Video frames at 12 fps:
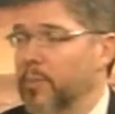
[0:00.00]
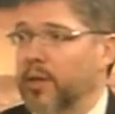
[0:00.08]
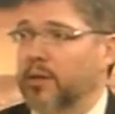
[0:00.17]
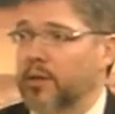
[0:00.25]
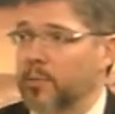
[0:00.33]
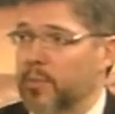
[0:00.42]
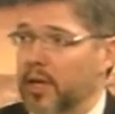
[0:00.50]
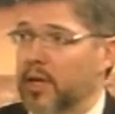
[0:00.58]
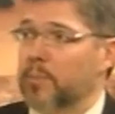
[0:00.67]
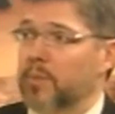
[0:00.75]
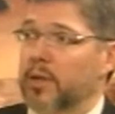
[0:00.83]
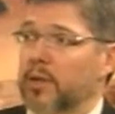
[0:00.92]
I mean, to right. pick
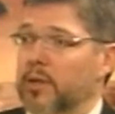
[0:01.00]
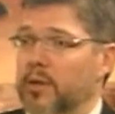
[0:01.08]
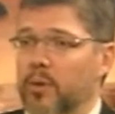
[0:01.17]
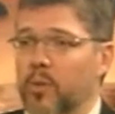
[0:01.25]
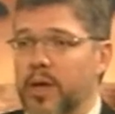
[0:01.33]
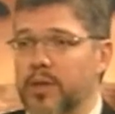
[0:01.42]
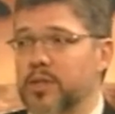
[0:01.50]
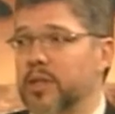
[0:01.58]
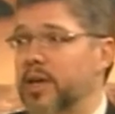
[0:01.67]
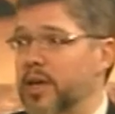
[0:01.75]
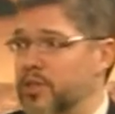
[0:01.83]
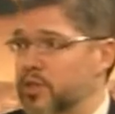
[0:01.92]
up the, the ways of
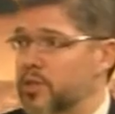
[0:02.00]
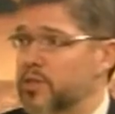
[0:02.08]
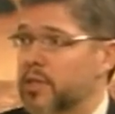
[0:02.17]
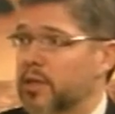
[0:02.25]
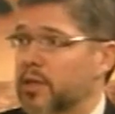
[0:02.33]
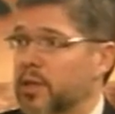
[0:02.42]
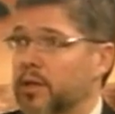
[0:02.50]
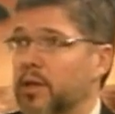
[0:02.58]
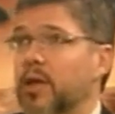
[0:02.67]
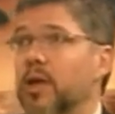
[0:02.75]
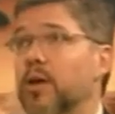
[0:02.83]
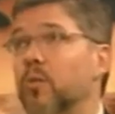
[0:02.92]
the nations and uh,
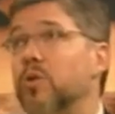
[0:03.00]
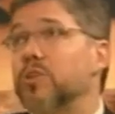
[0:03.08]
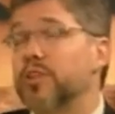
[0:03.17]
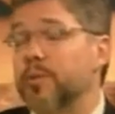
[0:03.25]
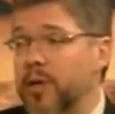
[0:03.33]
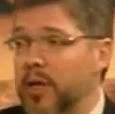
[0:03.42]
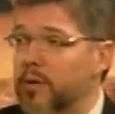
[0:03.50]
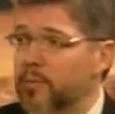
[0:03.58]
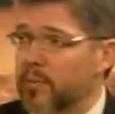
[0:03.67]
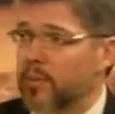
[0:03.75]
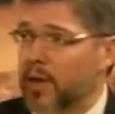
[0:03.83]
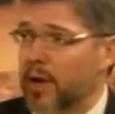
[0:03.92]
right. and worship
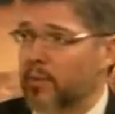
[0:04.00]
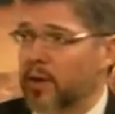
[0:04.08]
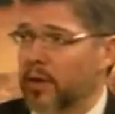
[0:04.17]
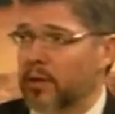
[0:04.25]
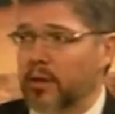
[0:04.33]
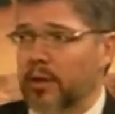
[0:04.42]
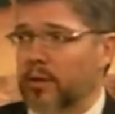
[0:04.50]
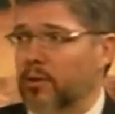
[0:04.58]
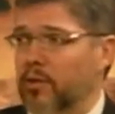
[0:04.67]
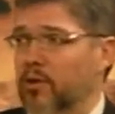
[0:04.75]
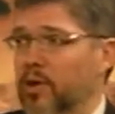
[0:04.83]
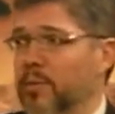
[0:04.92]
Him that way. Right.
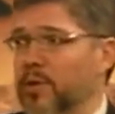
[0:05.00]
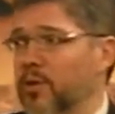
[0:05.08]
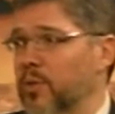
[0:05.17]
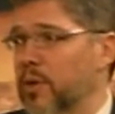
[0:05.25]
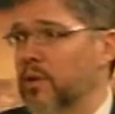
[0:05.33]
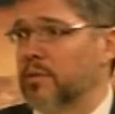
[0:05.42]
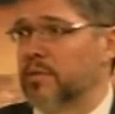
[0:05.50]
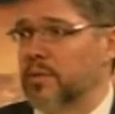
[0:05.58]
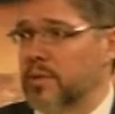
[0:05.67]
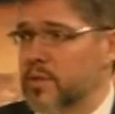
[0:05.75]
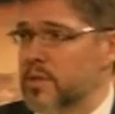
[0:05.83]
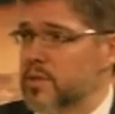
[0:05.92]
Deuteronomy 12
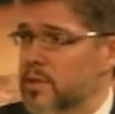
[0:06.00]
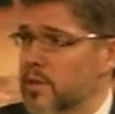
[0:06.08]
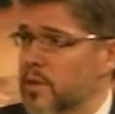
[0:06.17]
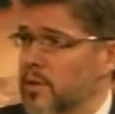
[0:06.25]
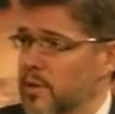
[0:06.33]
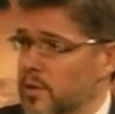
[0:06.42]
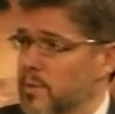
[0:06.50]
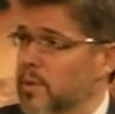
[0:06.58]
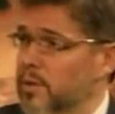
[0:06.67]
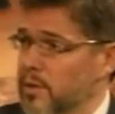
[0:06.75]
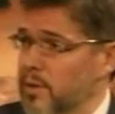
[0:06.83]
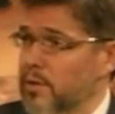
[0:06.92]
verses 30,
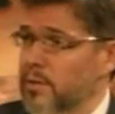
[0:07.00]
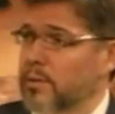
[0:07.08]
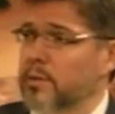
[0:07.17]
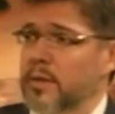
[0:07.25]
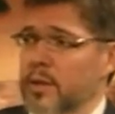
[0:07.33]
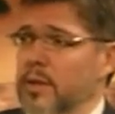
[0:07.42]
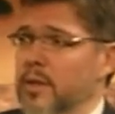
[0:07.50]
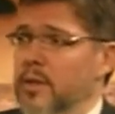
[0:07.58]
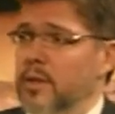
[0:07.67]
31, 32. Right.